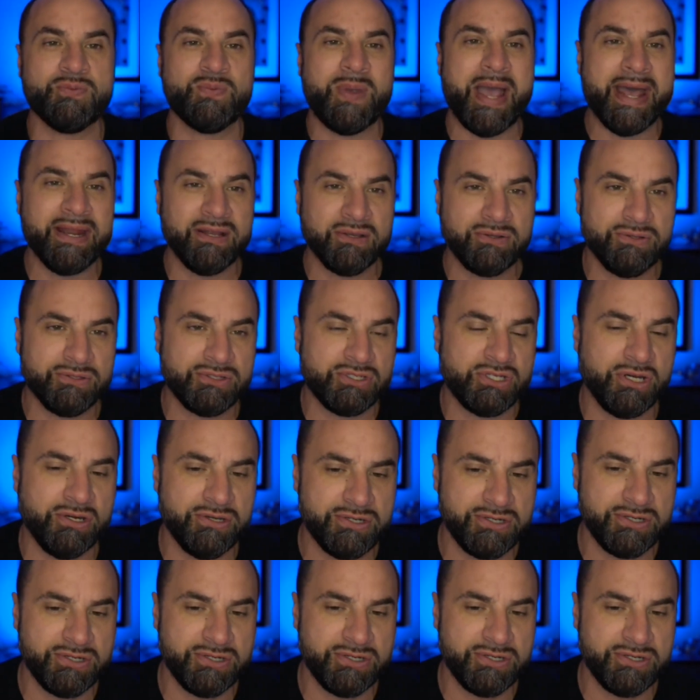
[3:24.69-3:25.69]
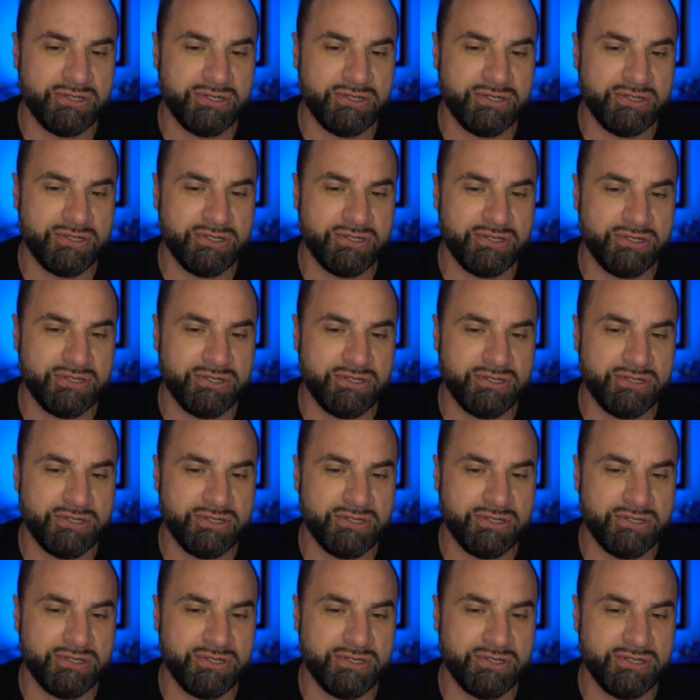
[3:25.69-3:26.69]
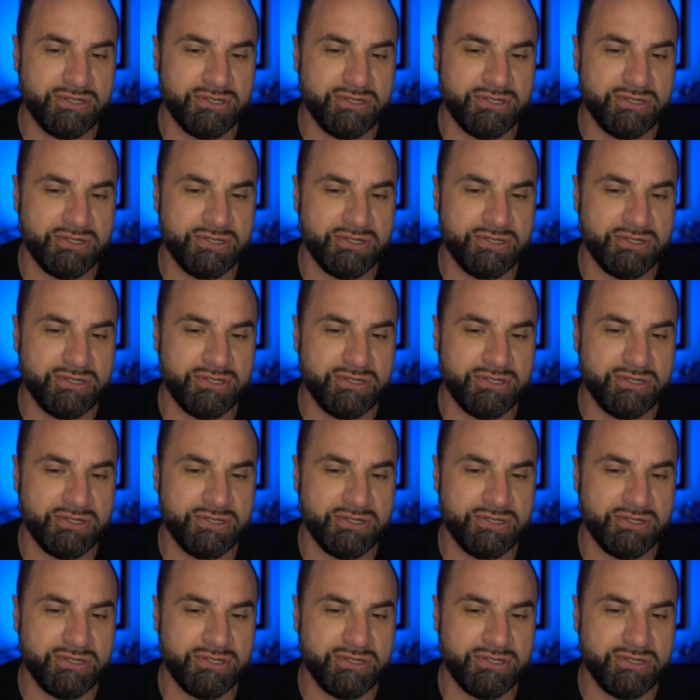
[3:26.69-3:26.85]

radical churches, hardcore churches,